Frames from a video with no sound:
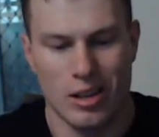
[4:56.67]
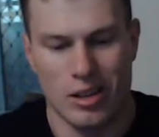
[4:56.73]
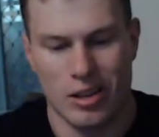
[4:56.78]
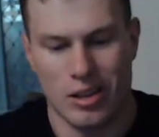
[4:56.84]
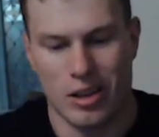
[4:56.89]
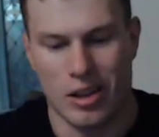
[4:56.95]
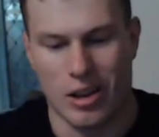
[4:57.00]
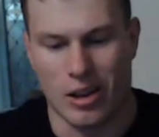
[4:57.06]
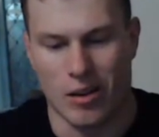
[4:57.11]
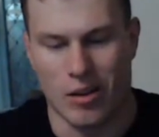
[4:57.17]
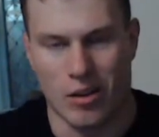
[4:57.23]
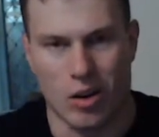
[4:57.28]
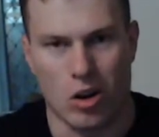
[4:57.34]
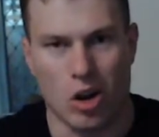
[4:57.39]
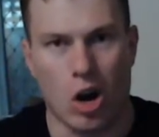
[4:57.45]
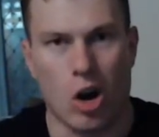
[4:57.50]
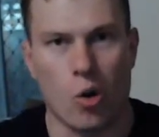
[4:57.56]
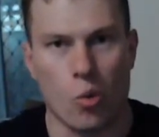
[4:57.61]
I
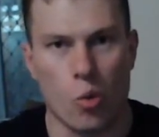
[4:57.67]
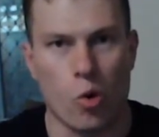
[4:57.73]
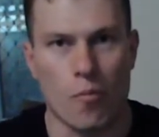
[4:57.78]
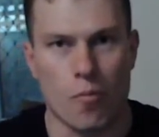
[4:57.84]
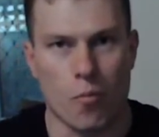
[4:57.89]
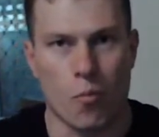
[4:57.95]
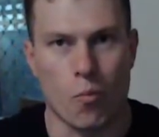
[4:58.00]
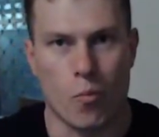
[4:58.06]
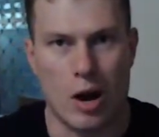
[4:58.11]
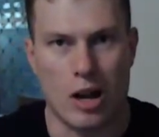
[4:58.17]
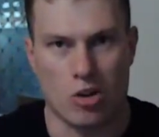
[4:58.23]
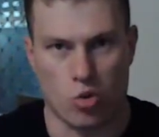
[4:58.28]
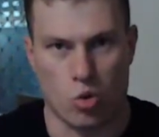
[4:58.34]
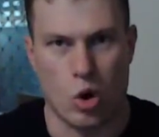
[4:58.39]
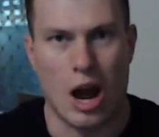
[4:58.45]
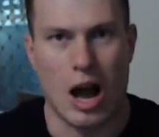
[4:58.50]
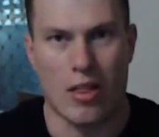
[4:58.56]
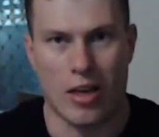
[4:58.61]
would much
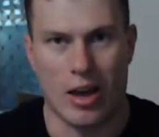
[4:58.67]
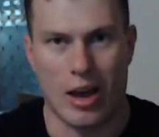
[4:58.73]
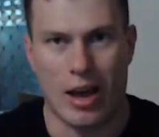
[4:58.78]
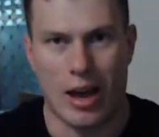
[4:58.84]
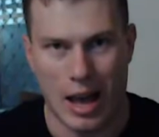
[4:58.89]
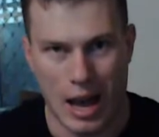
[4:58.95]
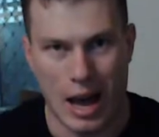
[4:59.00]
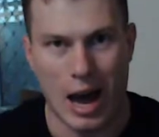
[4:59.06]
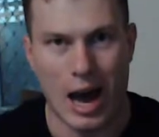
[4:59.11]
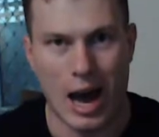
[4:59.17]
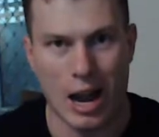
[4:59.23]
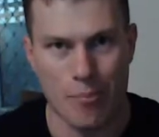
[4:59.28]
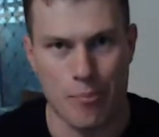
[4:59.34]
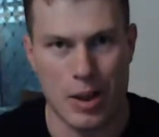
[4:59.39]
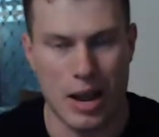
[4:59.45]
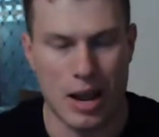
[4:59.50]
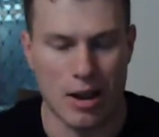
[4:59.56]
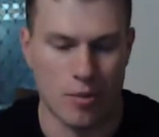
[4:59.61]
rather hard
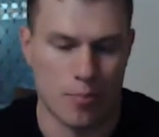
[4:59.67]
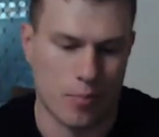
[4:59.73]
mount it,